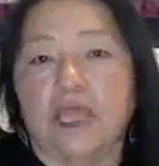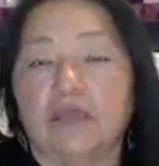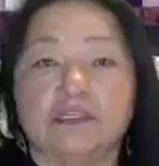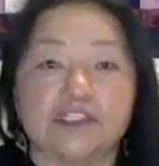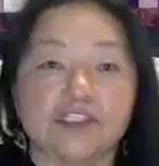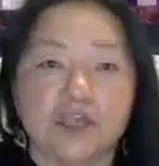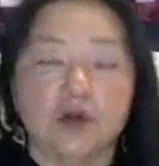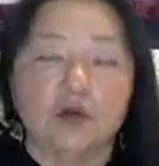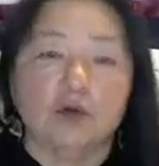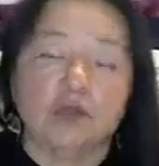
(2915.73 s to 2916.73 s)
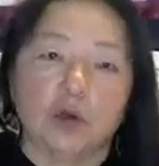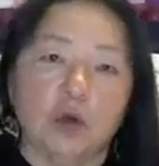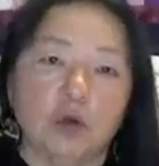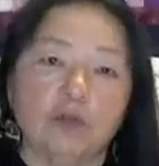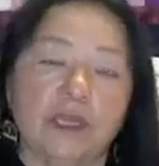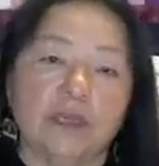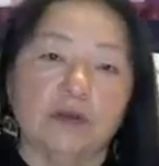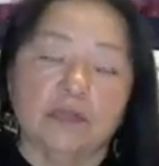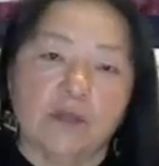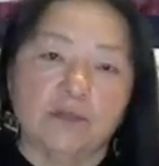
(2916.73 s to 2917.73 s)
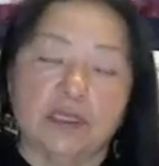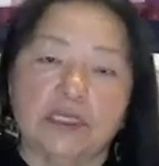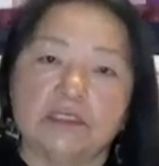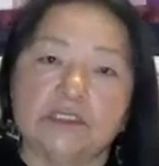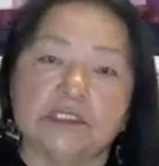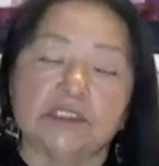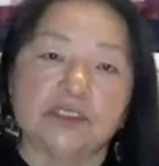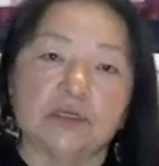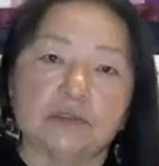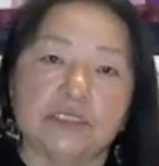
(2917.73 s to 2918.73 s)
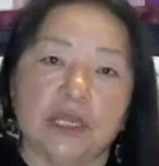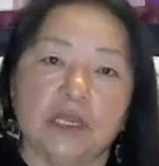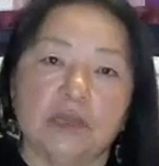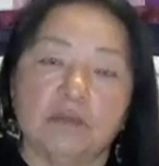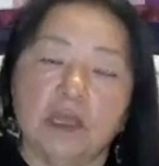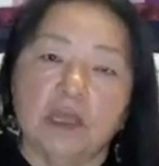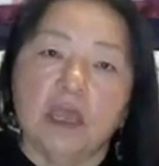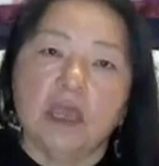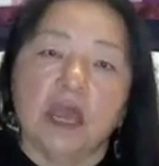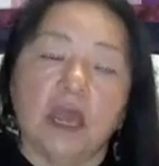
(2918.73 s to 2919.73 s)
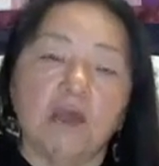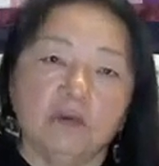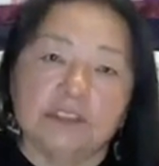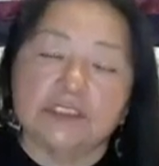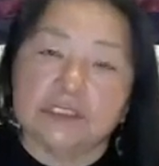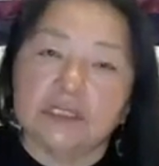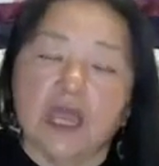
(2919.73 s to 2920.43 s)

and the snow, the cold maker that brings the snow time, I was